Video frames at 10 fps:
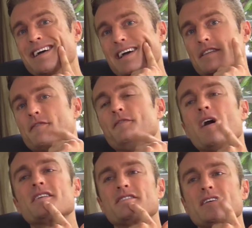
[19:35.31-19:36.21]
it's
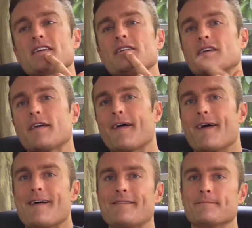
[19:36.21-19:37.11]
fuzzy
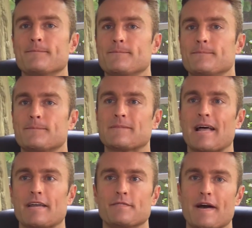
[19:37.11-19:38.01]
um,
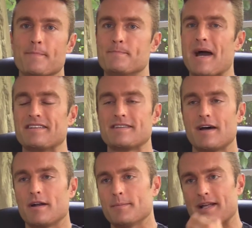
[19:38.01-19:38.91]
like if i bite
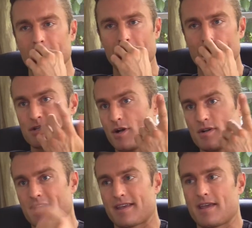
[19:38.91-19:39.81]
down on my lip as hard
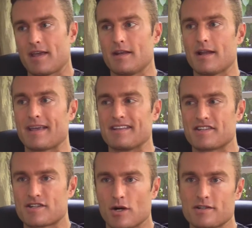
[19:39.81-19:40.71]
as i can i can
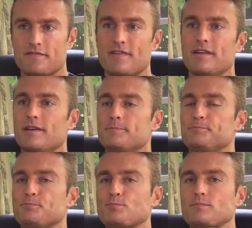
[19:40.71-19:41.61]
start to feel it
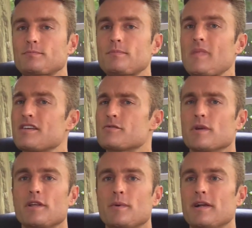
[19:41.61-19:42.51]
it's
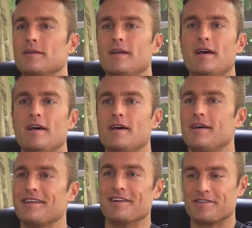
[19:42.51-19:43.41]
really weird
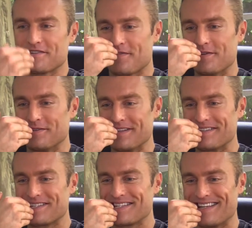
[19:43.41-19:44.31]
you know, just feeling
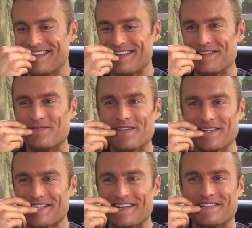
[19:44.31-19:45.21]
this, and then you feel
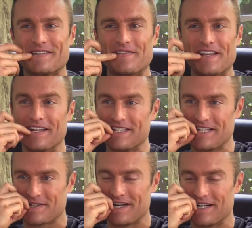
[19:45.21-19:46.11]
the sensitivity on
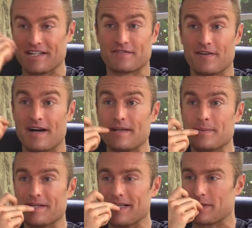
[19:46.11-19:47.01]
this right here. That's mm -hmm. fine,
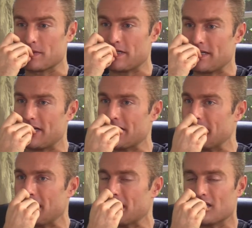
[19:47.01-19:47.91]
but like right here,
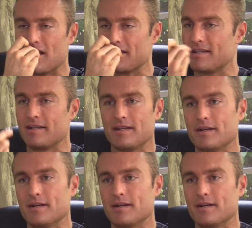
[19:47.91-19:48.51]
and then here, nothing. You